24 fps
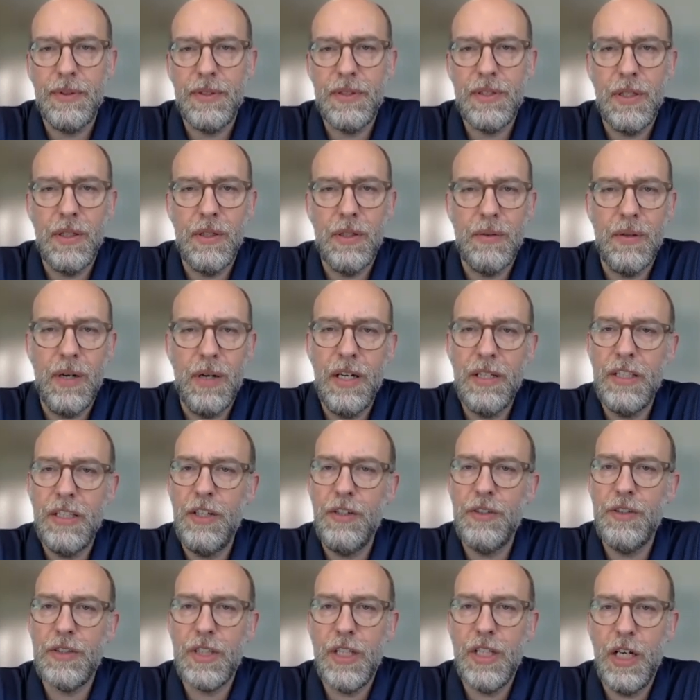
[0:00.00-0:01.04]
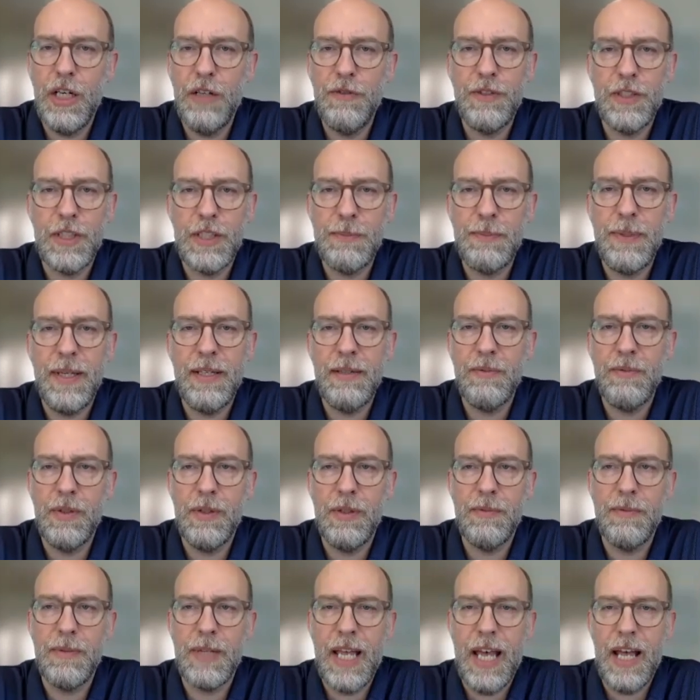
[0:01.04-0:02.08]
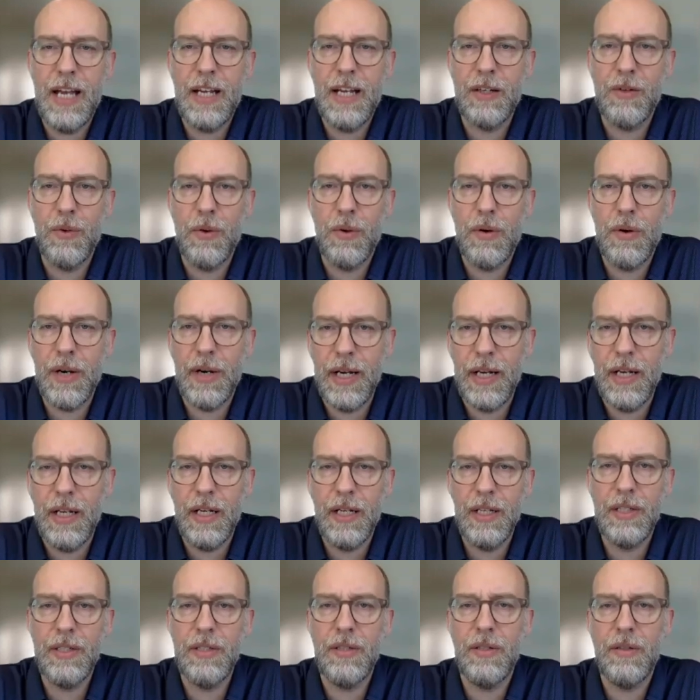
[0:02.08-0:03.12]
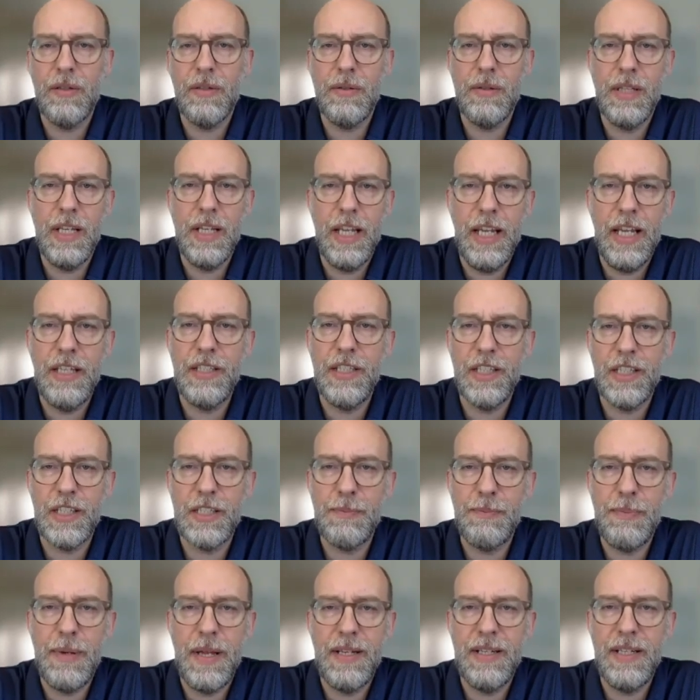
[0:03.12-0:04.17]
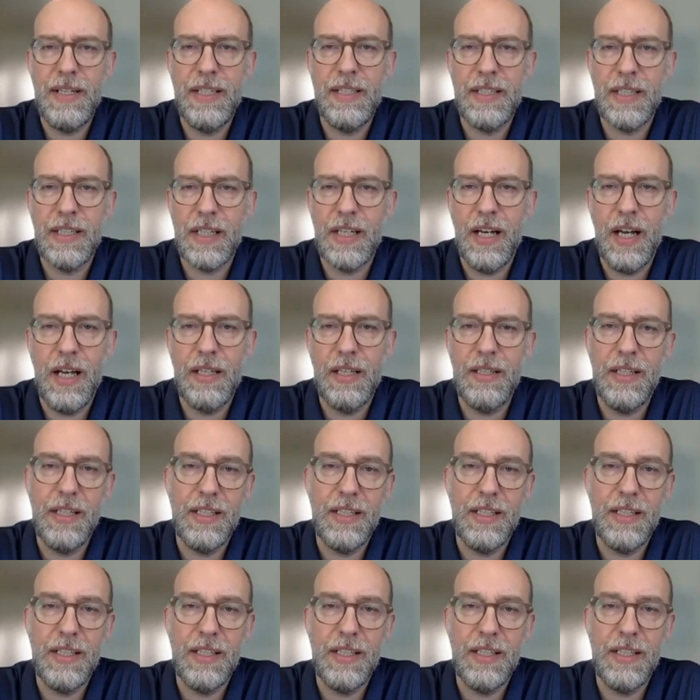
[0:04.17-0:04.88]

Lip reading: So unused COVID spent would category under the easiest spending to cut.